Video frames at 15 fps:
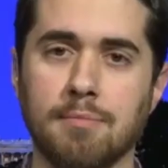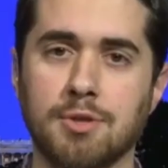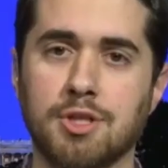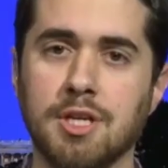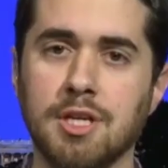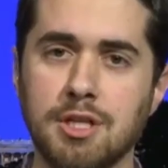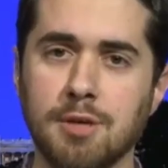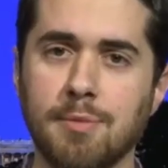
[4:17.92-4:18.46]

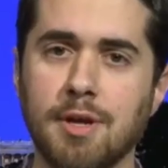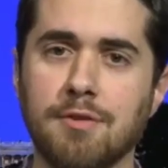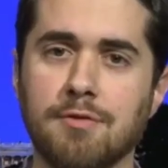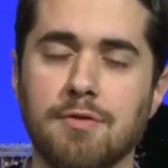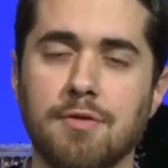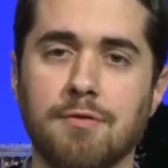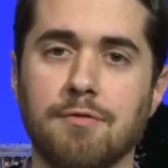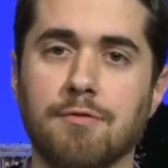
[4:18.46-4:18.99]

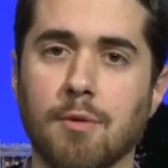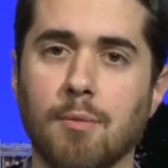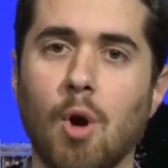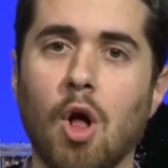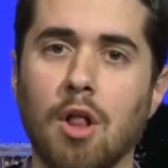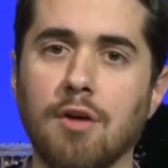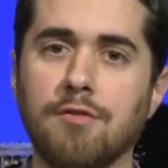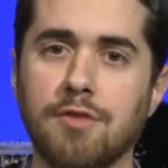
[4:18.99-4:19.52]
sentiment from
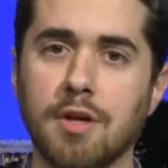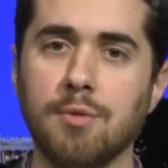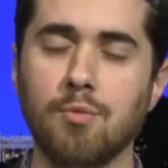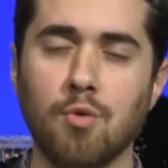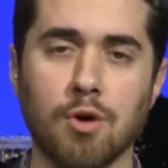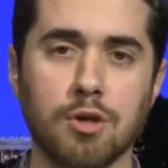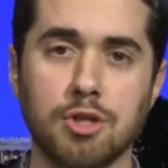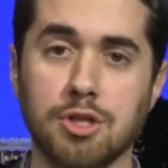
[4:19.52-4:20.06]
all of them
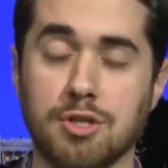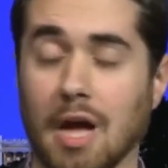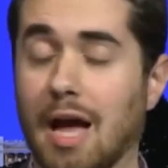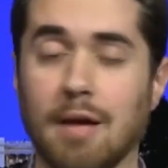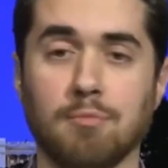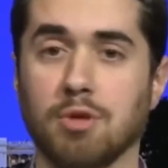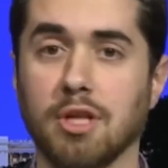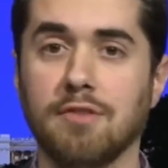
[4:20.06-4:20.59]
were just, "I
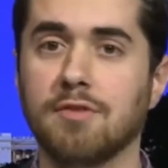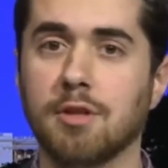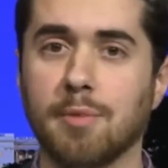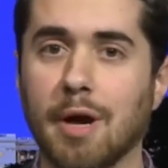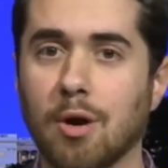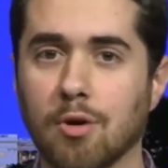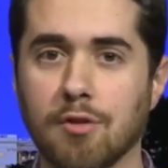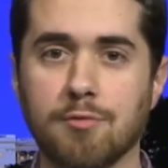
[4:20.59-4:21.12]
believe in the
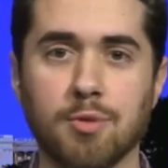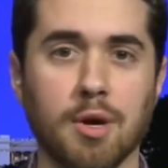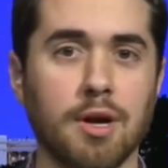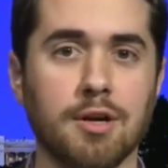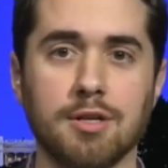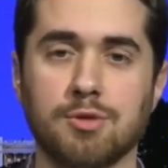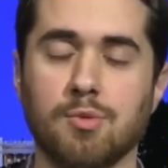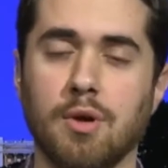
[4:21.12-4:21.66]
power of prayer,"
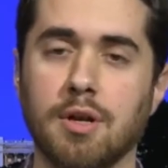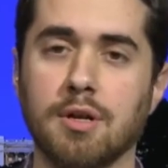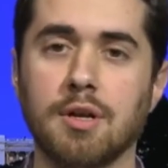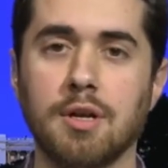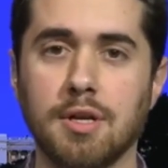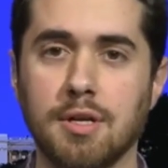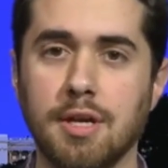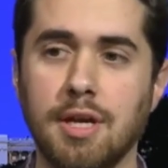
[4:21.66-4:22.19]
is what
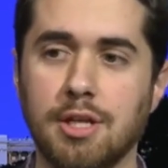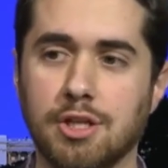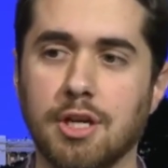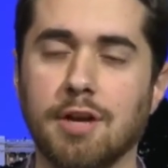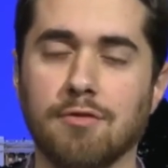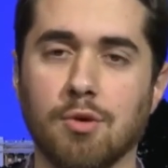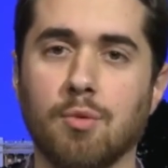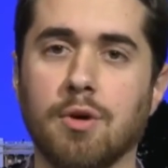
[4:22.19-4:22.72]
each and
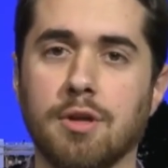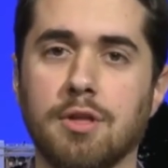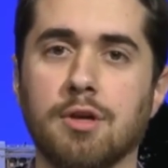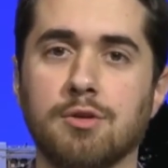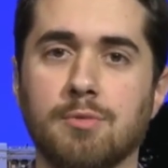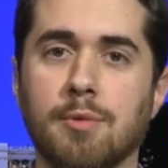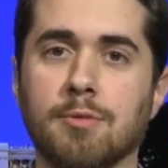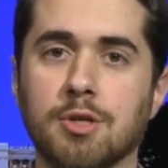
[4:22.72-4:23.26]
every one of those
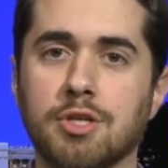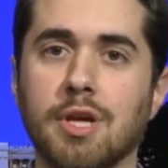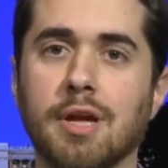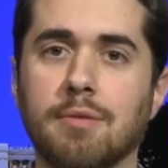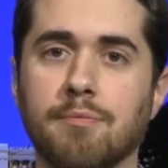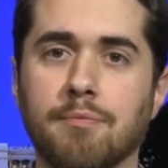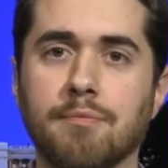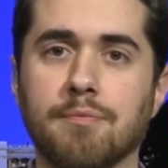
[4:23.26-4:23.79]
members said.
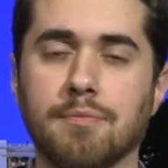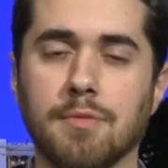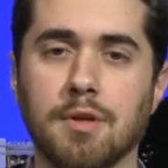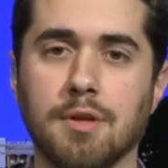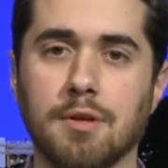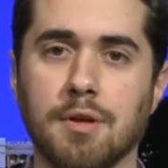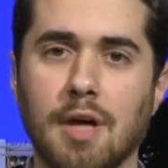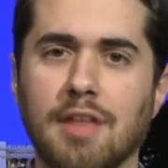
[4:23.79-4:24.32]

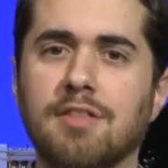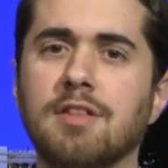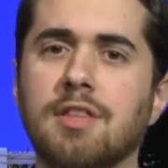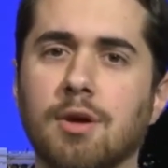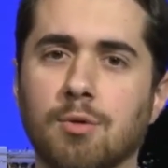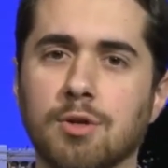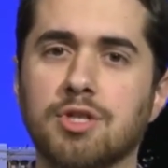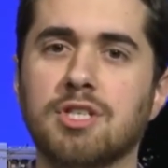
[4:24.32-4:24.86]
I think there
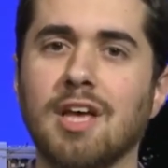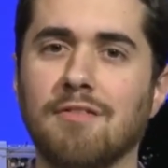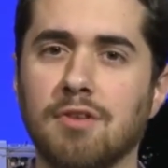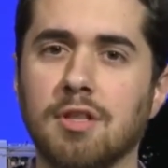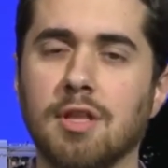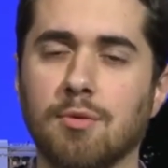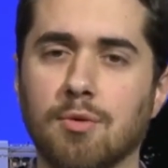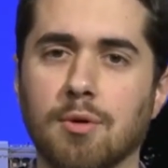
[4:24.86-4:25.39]
were wow, seven that,
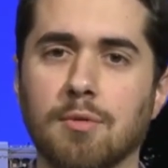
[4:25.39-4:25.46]
that were